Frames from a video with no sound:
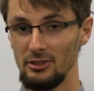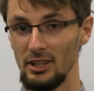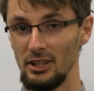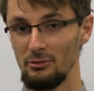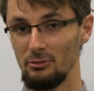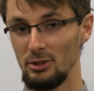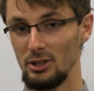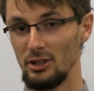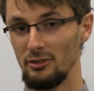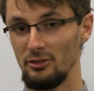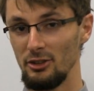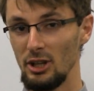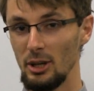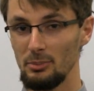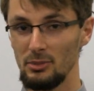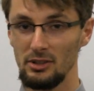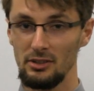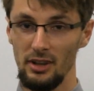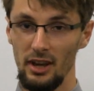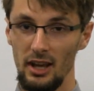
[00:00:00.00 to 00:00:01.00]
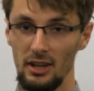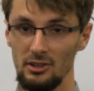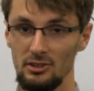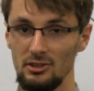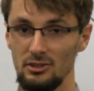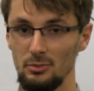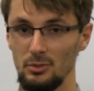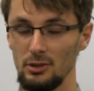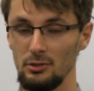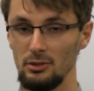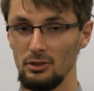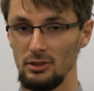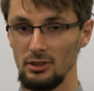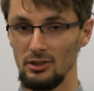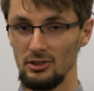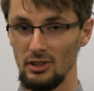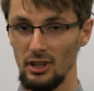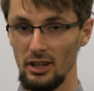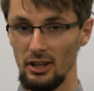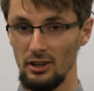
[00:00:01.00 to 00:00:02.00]
then we divvy up the tasks between
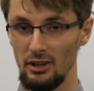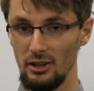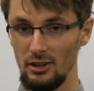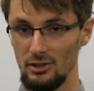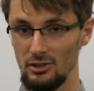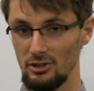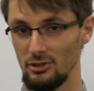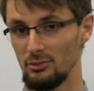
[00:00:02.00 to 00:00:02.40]
designers